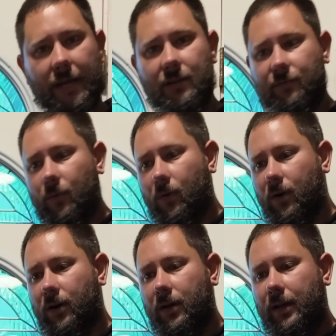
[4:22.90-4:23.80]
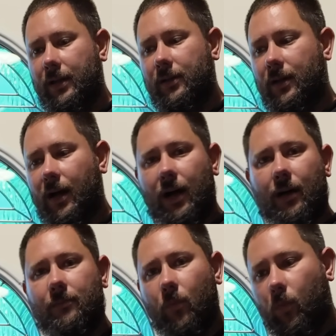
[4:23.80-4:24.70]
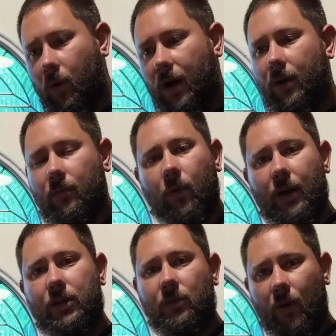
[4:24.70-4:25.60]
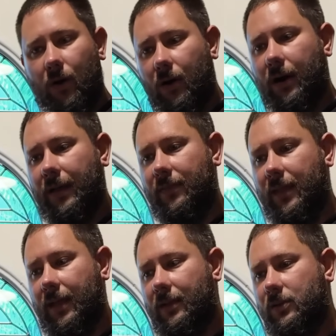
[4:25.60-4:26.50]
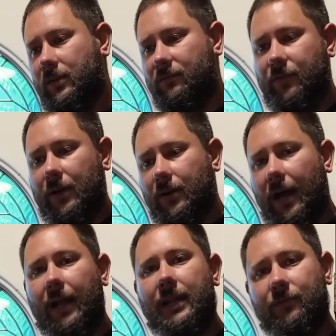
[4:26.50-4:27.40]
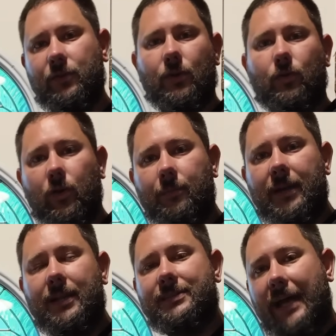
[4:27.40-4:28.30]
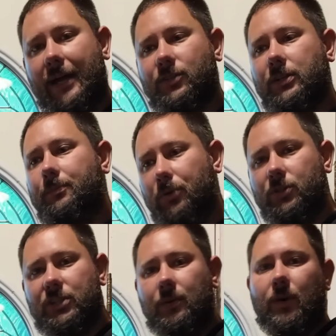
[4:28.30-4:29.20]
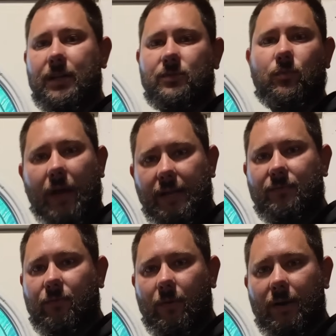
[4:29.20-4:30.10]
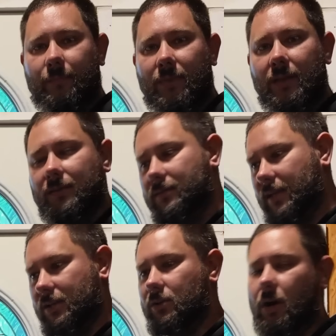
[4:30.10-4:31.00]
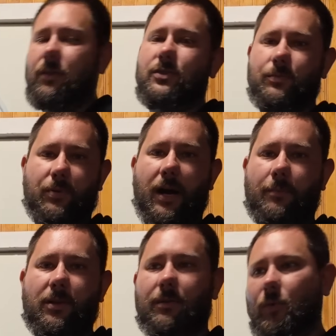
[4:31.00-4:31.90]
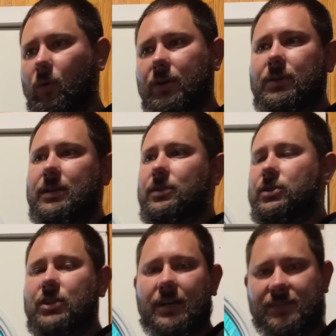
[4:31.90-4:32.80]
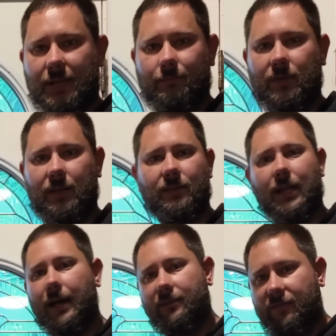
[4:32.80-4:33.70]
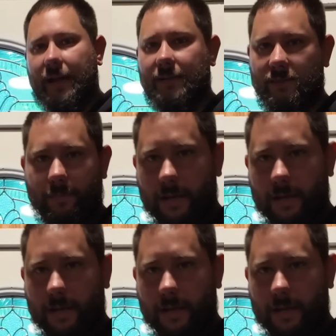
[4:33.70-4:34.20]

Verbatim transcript: rated for, um, where, where you are, and then you can figure out if your equipment is actually pushing what it's rated for. Then you know there's a problem or you need to adjust something like fan